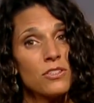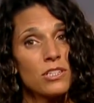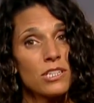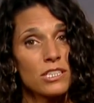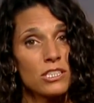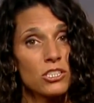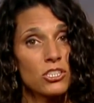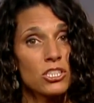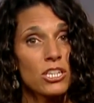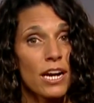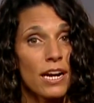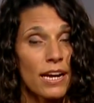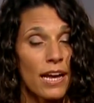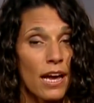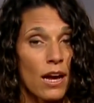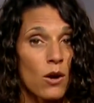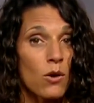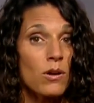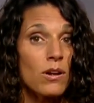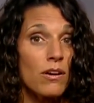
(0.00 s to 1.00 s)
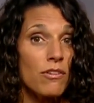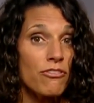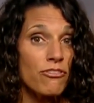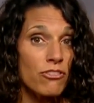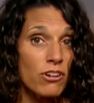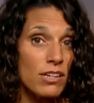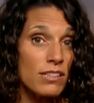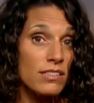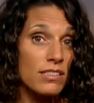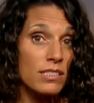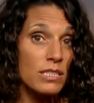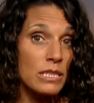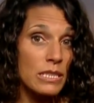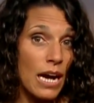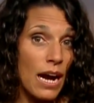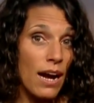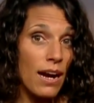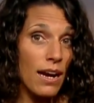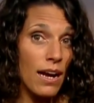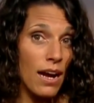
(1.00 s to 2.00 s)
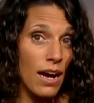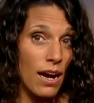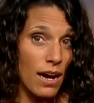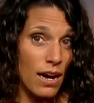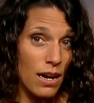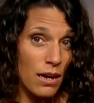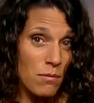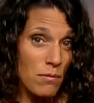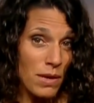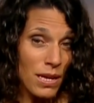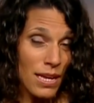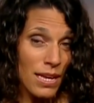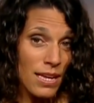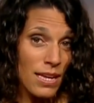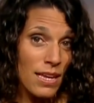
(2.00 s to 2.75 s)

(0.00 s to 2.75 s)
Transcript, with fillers: you can check out Afrezza dot com,